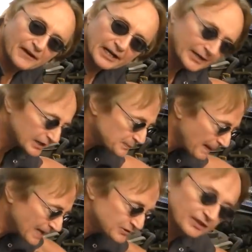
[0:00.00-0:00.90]
are very
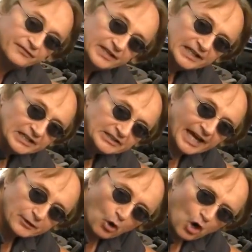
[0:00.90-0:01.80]
expensive,
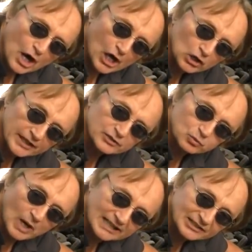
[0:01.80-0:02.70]
yet oil
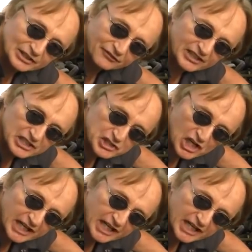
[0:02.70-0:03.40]
is relatively